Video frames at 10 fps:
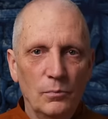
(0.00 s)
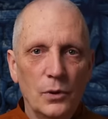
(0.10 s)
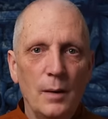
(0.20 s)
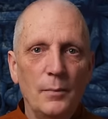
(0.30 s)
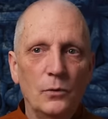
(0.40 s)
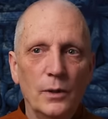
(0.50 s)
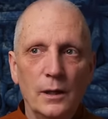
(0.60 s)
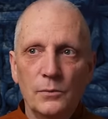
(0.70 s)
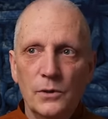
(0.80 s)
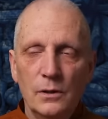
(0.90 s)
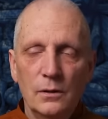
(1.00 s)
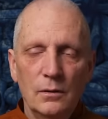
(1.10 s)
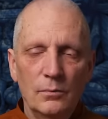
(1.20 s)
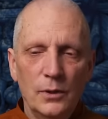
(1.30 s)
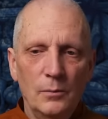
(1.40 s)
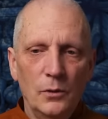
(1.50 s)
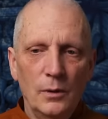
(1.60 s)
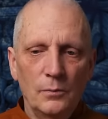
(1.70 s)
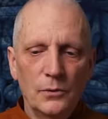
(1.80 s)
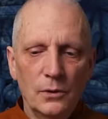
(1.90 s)
Brahma realms. The, the Brahma
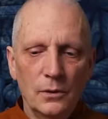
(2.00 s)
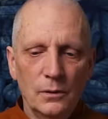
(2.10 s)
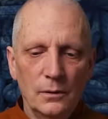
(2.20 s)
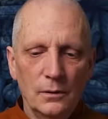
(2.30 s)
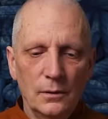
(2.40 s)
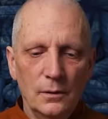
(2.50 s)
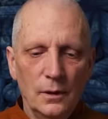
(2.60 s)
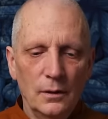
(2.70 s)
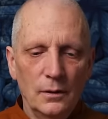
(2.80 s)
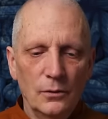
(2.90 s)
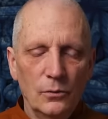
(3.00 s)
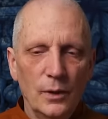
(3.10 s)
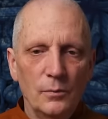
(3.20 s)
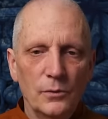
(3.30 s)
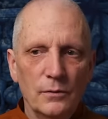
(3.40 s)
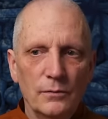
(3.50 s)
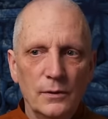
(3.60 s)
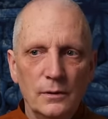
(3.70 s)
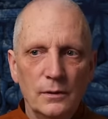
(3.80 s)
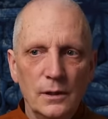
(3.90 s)
realms are are the realms of
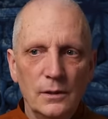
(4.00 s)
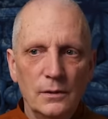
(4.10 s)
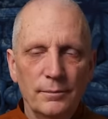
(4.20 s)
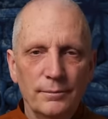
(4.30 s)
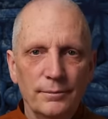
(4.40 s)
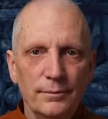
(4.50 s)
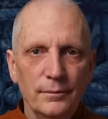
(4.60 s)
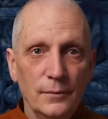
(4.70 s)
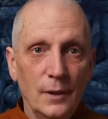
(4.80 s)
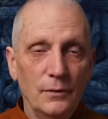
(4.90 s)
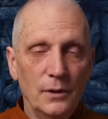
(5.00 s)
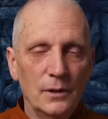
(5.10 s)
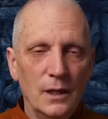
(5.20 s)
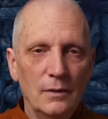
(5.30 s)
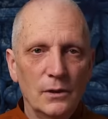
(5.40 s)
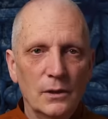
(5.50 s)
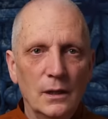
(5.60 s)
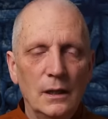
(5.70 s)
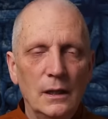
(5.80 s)
the, these of these devas.